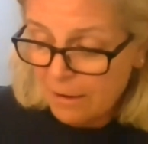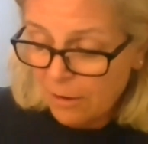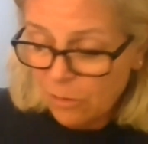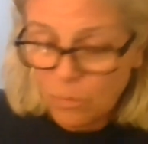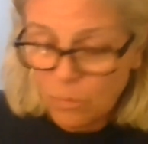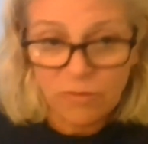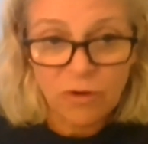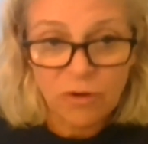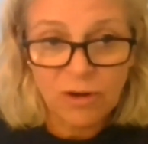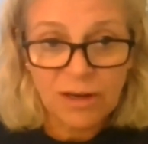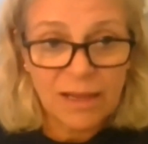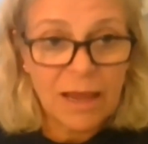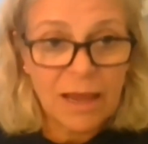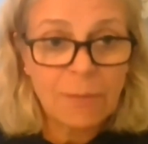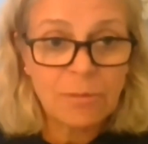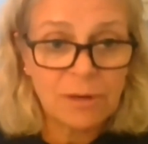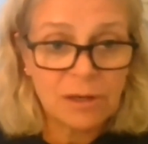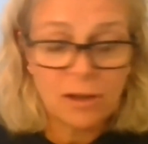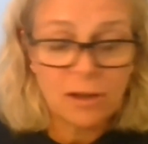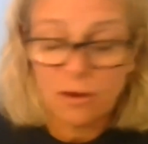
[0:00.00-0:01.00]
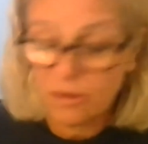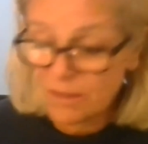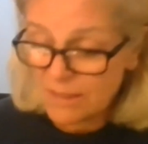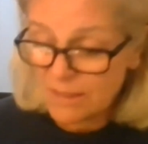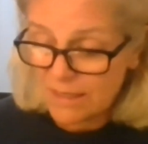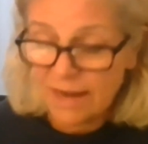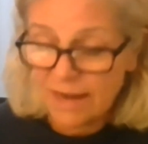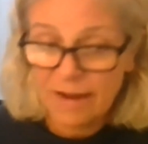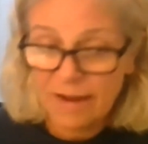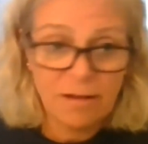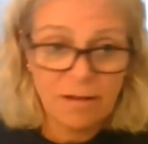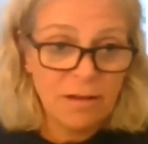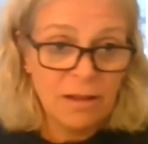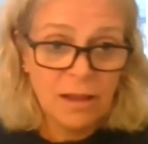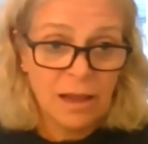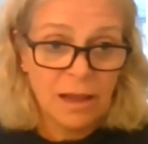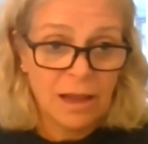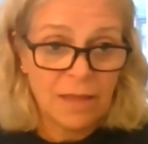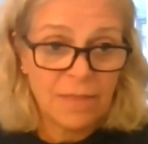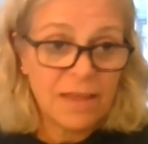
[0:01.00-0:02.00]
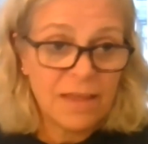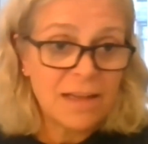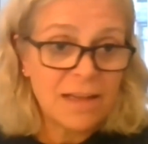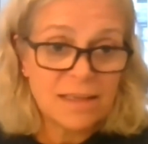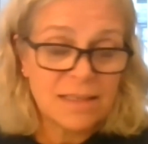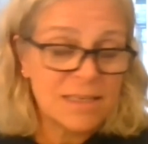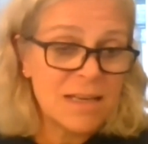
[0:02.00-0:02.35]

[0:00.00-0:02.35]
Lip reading: we've got a capital cost here and that's